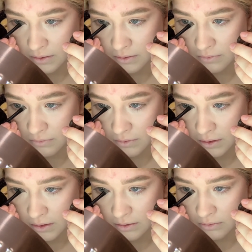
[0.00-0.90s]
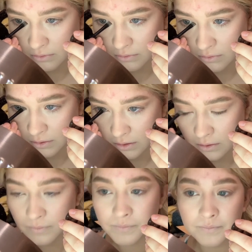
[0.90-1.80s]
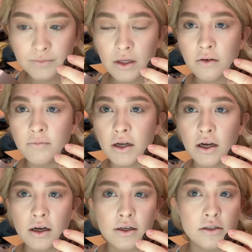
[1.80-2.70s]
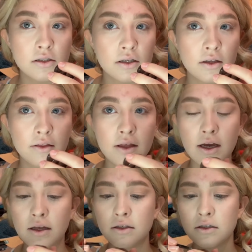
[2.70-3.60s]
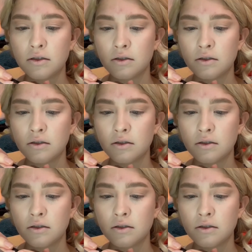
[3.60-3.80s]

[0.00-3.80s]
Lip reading: right in the corner of my eye, just like that.